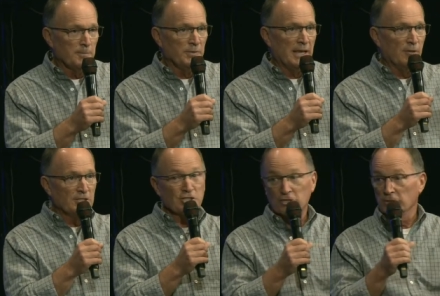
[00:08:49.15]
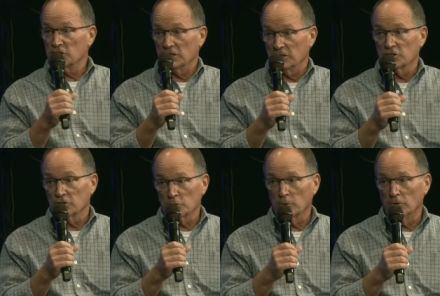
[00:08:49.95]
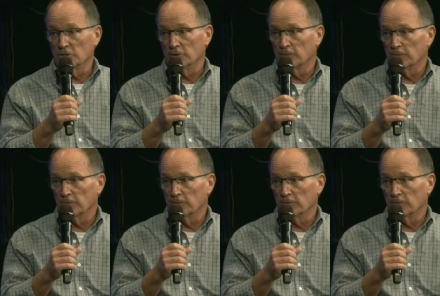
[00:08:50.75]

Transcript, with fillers: Now, this church, this church we're going to,